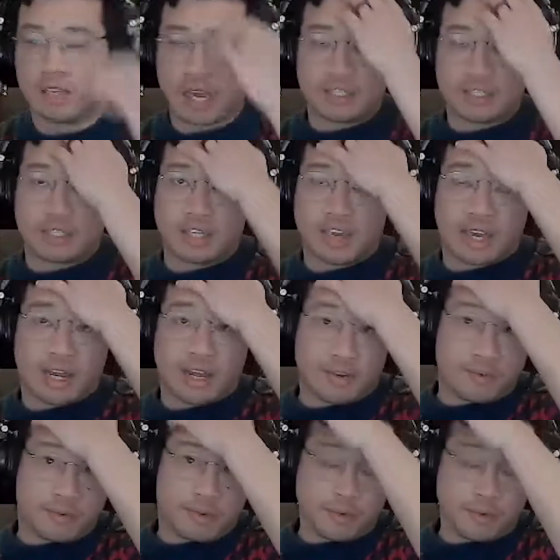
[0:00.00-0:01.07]
add to
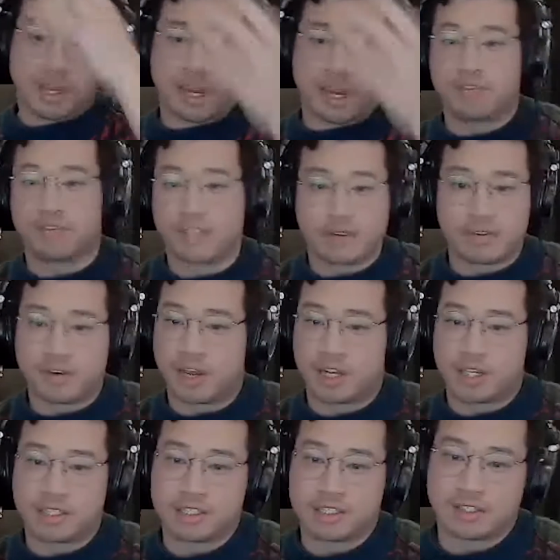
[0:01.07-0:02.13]
that, we have to give
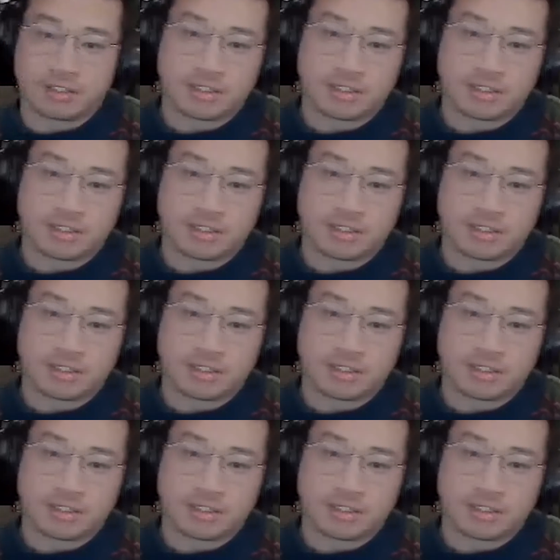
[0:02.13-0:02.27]
credit to